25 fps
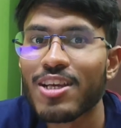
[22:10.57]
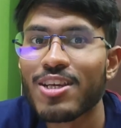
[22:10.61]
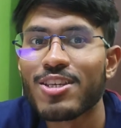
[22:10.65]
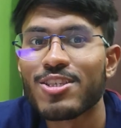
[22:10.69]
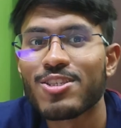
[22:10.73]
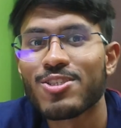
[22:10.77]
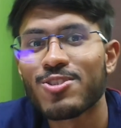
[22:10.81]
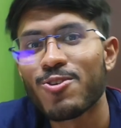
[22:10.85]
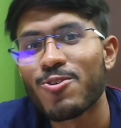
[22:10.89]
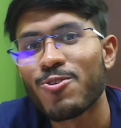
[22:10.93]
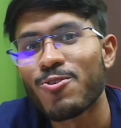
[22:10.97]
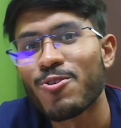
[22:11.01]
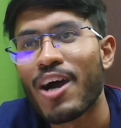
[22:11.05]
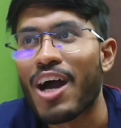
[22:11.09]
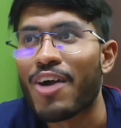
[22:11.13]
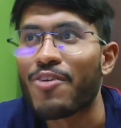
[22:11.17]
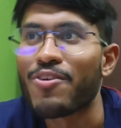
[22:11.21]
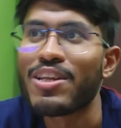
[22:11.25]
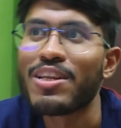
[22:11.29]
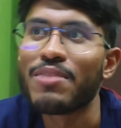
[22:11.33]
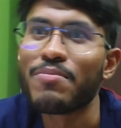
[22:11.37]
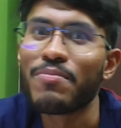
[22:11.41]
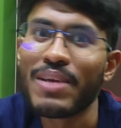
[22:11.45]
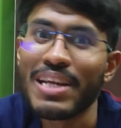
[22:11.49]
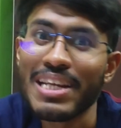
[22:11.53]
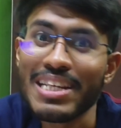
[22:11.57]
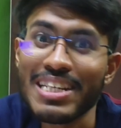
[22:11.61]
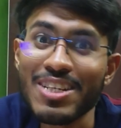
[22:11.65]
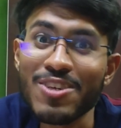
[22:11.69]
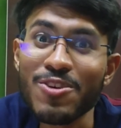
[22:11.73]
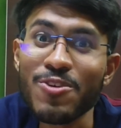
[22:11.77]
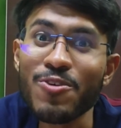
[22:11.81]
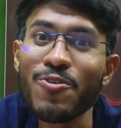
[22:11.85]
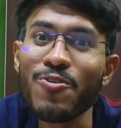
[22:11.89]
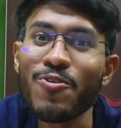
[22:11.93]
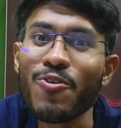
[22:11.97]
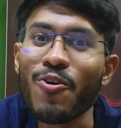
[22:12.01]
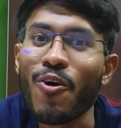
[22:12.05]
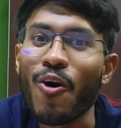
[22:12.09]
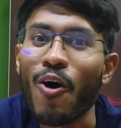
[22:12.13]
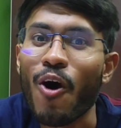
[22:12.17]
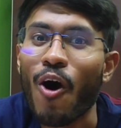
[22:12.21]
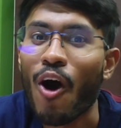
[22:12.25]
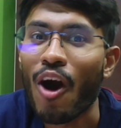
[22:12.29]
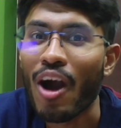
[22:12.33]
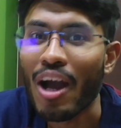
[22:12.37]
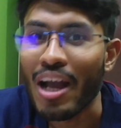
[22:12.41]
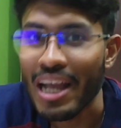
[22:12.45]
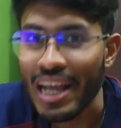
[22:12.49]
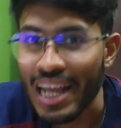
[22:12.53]
So I will meet you
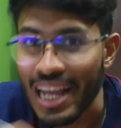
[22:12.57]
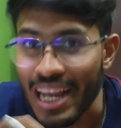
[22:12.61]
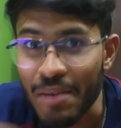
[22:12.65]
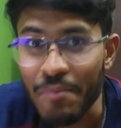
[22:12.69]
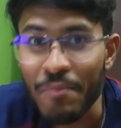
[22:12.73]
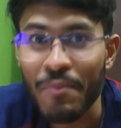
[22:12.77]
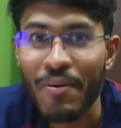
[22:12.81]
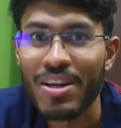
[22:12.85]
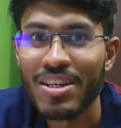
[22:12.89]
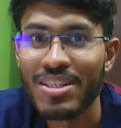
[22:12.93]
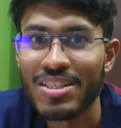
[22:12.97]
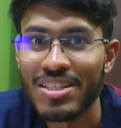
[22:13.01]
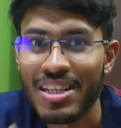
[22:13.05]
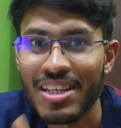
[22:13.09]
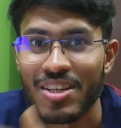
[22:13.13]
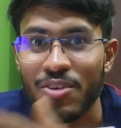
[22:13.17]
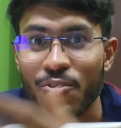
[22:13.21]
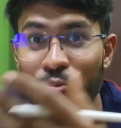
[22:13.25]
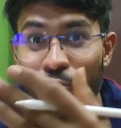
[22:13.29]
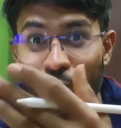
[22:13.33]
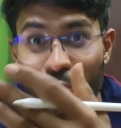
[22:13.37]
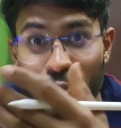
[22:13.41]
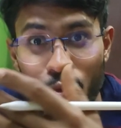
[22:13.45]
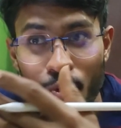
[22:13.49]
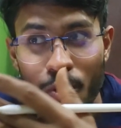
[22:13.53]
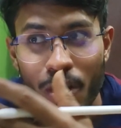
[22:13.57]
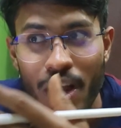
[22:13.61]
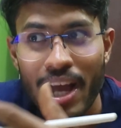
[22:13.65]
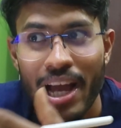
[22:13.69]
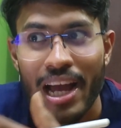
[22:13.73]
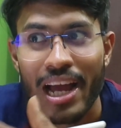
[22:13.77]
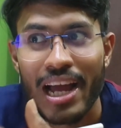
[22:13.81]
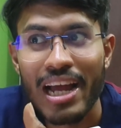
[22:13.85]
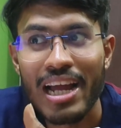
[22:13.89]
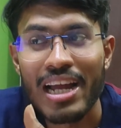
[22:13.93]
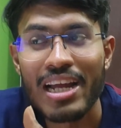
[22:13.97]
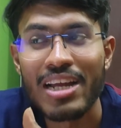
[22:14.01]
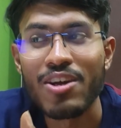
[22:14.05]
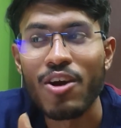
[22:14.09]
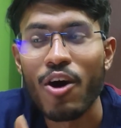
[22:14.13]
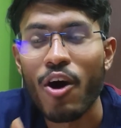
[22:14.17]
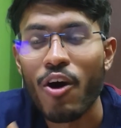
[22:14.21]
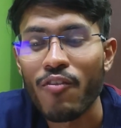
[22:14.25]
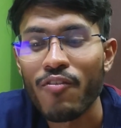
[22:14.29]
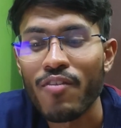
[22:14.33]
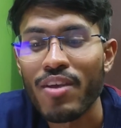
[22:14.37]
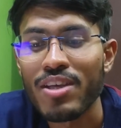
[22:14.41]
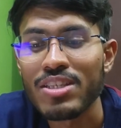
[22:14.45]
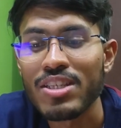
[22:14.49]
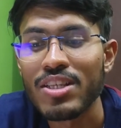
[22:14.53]
in person, and
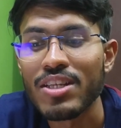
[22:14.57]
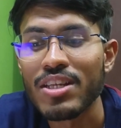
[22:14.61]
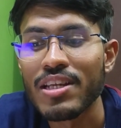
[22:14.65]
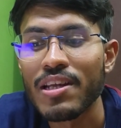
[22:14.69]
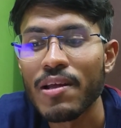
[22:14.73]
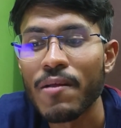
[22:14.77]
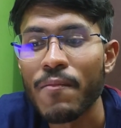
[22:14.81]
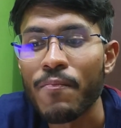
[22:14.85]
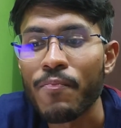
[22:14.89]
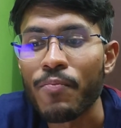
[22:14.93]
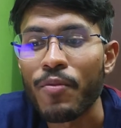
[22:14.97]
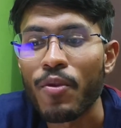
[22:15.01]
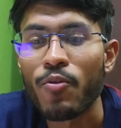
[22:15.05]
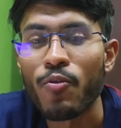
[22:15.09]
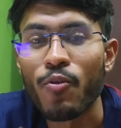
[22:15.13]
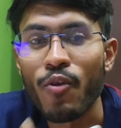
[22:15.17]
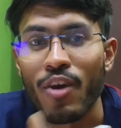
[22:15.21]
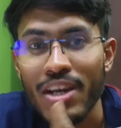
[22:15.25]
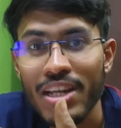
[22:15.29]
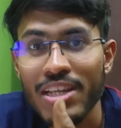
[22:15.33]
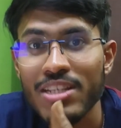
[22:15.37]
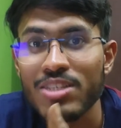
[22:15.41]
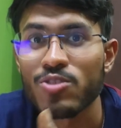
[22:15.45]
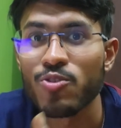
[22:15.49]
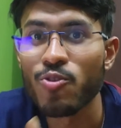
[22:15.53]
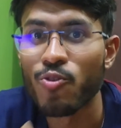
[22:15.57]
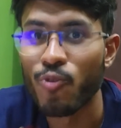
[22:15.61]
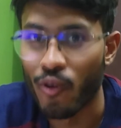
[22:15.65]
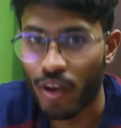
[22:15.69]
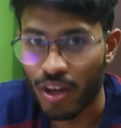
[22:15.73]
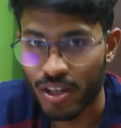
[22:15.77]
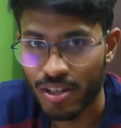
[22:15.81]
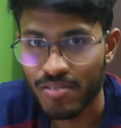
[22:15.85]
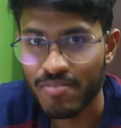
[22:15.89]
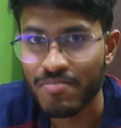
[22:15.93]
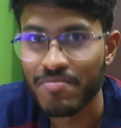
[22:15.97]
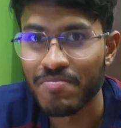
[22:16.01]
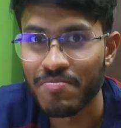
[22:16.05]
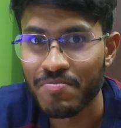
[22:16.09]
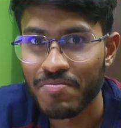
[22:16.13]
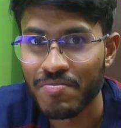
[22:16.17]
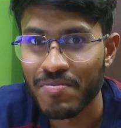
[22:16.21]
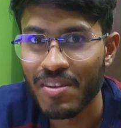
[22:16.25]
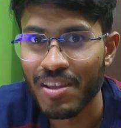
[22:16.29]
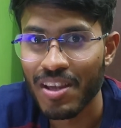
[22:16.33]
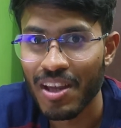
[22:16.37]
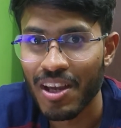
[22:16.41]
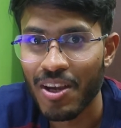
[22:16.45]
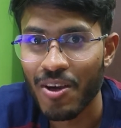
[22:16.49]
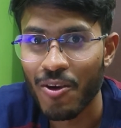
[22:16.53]
obviously 1:1.
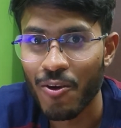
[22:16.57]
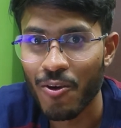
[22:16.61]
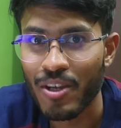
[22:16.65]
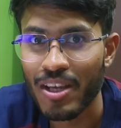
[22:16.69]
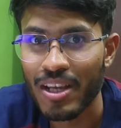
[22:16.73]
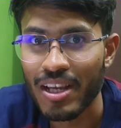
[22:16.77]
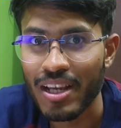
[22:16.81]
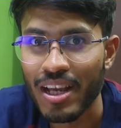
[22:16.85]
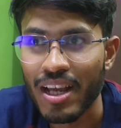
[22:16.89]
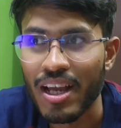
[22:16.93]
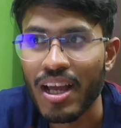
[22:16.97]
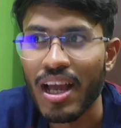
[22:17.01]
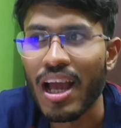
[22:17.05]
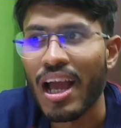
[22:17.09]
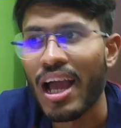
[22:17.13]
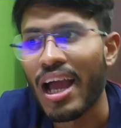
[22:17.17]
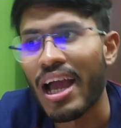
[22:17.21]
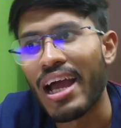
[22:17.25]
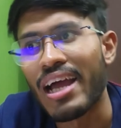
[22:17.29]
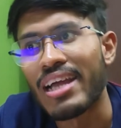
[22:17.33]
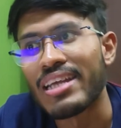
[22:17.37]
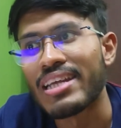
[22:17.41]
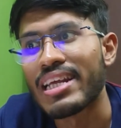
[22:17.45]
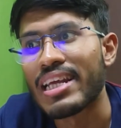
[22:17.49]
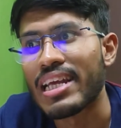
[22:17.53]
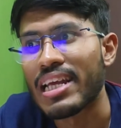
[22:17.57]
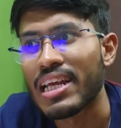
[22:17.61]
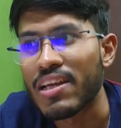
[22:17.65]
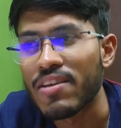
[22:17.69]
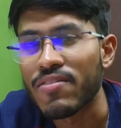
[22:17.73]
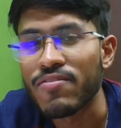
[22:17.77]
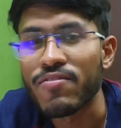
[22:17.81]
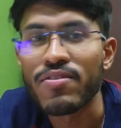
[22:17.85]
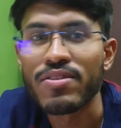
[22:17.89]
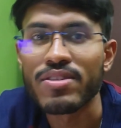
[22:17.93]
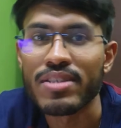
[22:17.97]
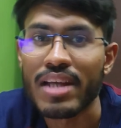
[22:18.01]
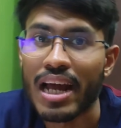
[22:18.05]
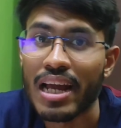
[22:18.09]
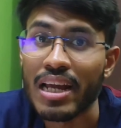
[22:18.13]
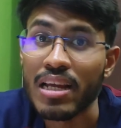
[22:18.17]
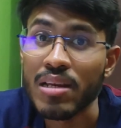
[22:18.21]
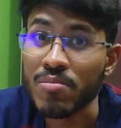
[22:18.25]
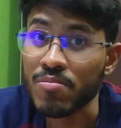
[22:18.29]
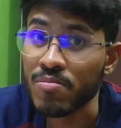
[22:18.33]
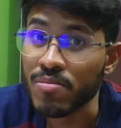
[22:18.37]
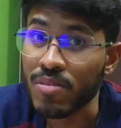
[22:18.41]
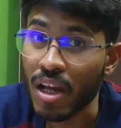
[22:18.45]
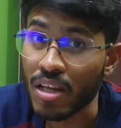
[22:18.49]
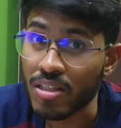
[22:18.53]
Okay. And if
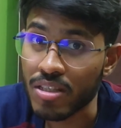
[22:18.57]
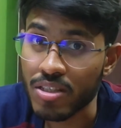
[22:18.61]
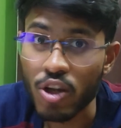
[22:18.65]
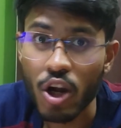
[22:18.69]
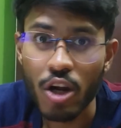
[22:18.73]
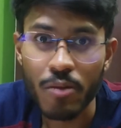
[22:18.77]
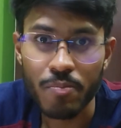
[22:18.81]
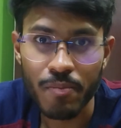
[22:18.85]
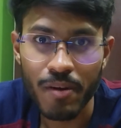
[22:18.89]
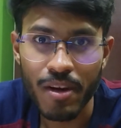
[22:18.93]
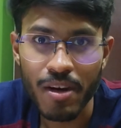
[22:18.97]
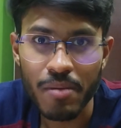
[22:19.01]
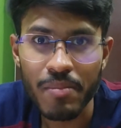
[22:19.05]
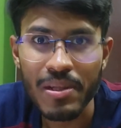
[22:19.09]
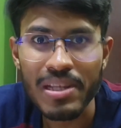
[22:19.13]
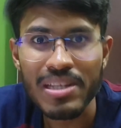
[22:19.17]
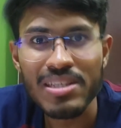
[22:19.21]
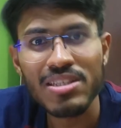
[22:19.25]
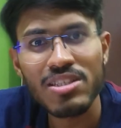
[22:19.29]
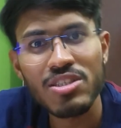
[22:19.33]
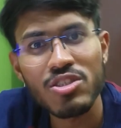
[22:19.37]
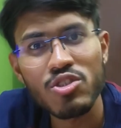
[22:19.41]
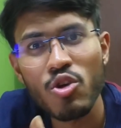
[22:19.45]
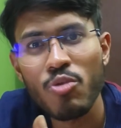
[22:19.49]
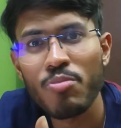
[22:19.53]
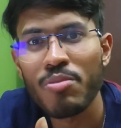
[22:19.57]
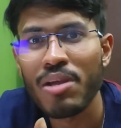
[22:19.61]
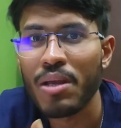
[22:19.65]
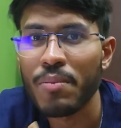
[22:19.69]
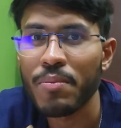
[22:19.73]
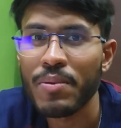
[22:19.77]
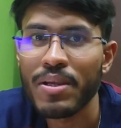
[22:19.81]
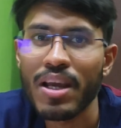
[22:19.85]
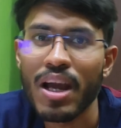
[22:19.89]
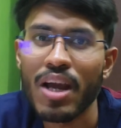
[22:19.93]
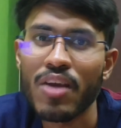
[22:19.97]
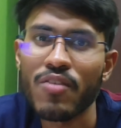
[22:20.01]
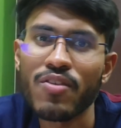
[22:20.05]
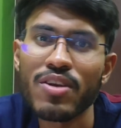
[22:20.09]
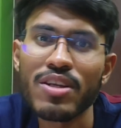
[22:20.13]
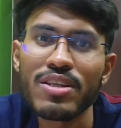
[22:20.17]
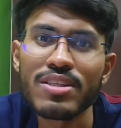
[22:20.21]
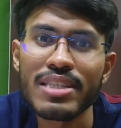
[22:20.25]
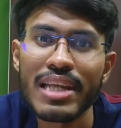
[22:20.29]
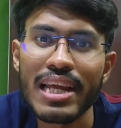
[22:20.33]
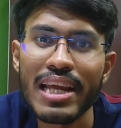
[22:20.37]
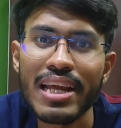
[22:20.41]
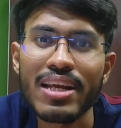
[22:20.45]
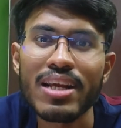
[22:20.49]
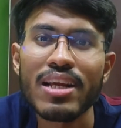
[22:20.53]
time does not permit, so maybe I will
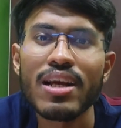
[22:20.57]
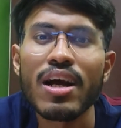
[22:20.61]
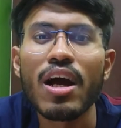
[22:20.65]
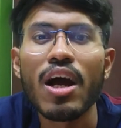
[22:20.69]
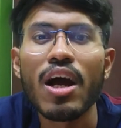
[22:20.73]
take